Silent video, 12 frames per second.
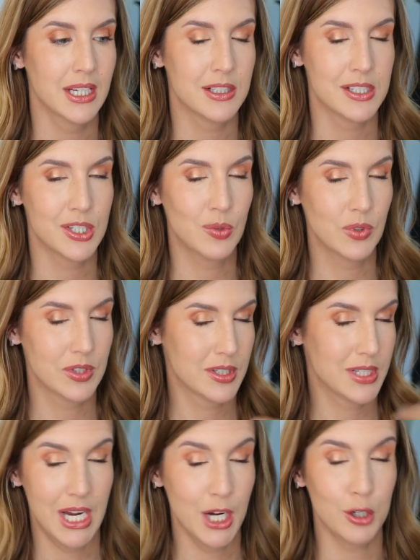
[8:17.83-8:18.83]
It,
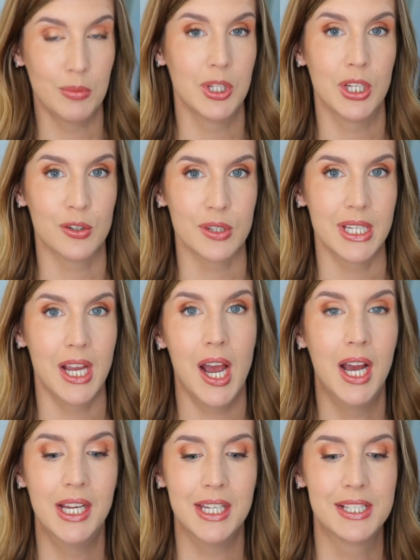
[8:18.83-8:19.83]
it's terrible under the
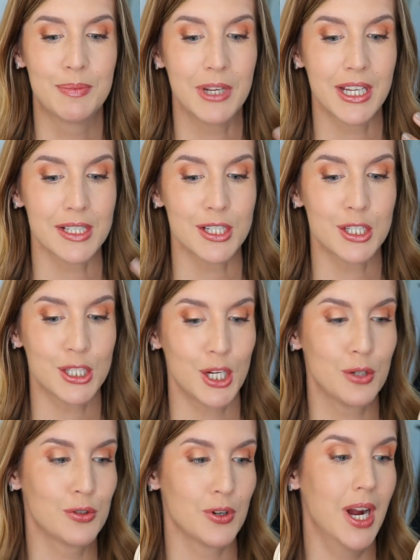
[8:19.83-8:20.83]
eyes because it's
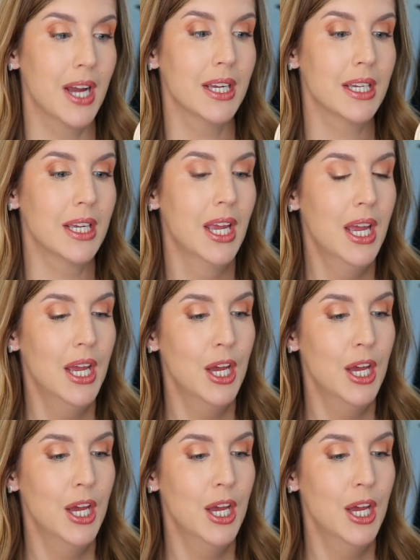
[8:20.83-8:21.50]
so drying,